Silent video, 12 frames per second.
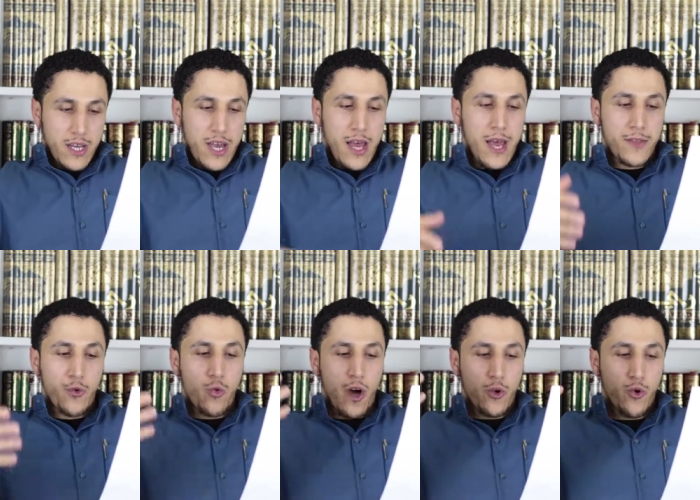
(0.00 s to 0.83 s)
uh,
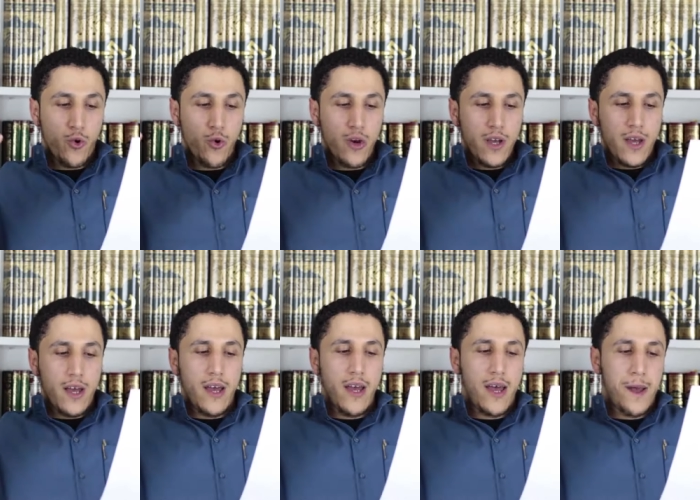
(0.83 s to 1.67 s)
the one who
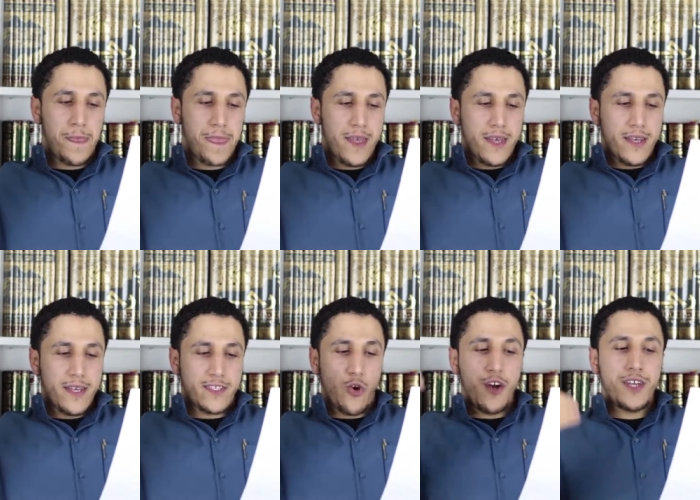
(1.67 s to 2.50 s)
uh,
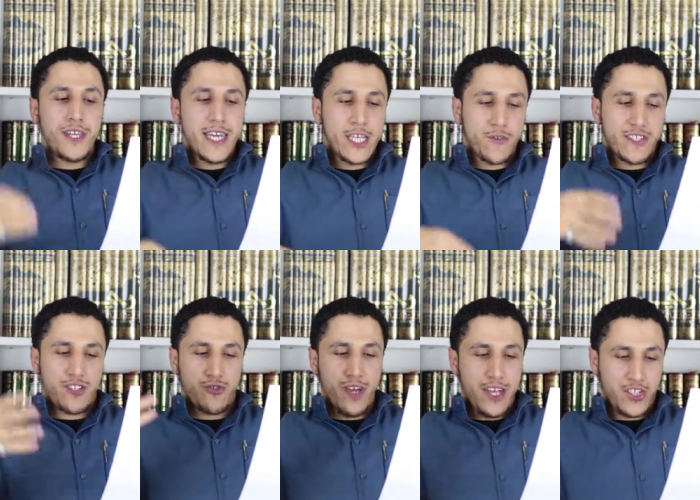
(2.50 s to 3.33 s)
is not in need of
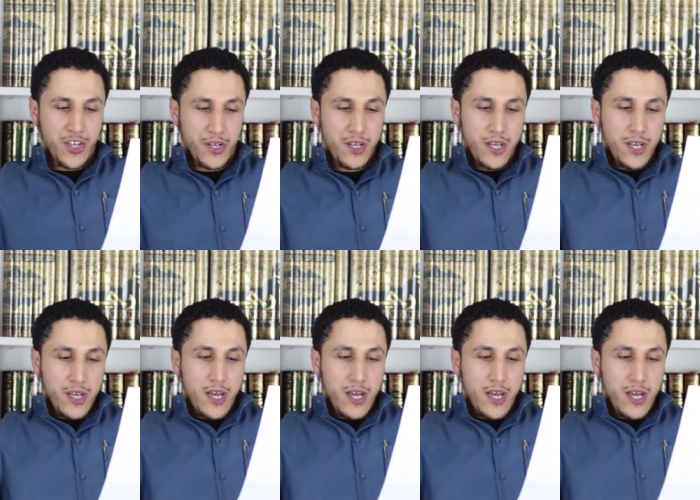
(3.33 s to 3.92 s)
his creation.